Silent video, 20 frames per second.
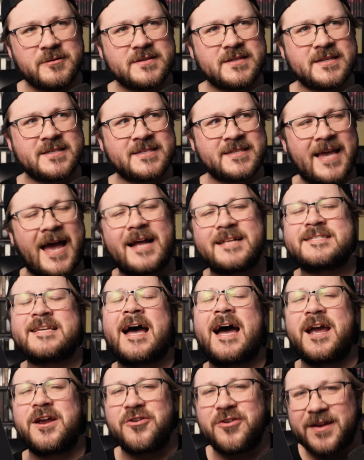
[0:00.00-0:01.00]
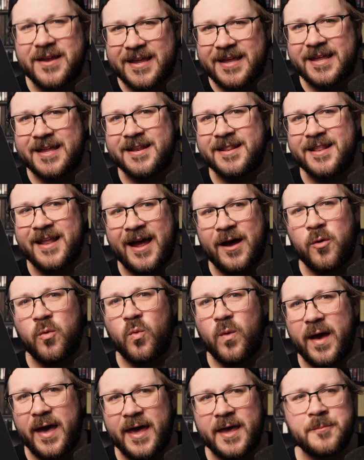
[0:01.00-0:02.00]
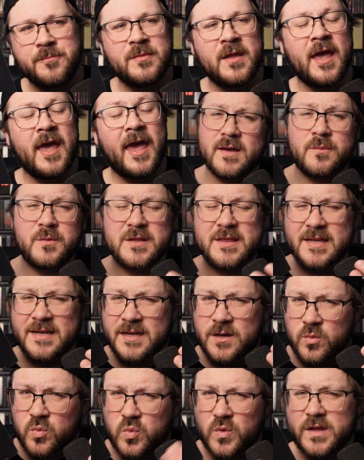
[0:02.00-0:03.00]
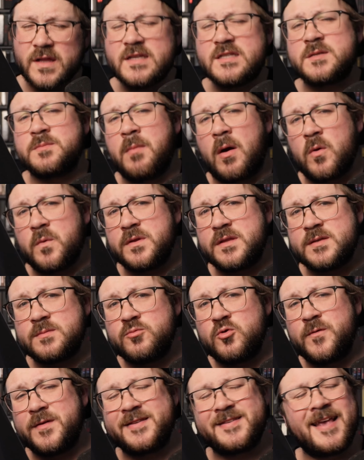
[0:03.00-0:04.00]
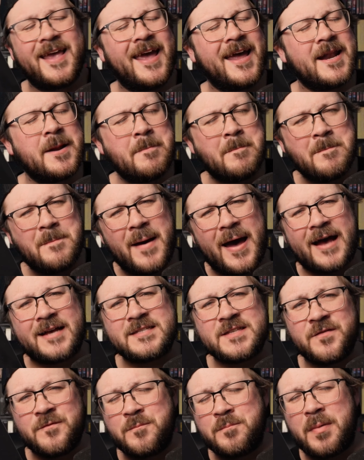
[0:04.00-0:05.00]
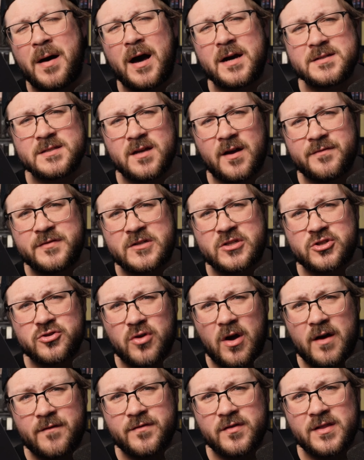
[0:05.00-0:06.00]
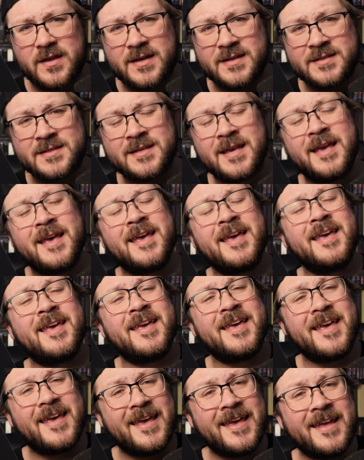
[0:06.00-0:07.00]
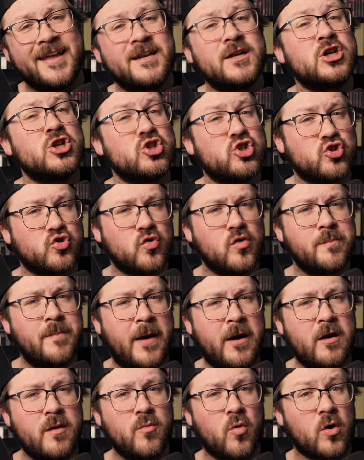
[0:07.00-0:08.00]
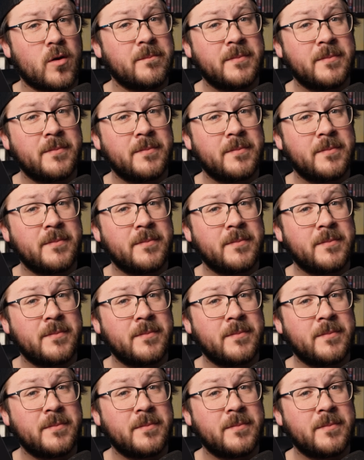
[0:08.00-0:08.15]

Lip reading: a satire in that way. And what they did really smart with this movie is they had a massive box office draw for this in Drew Barrymore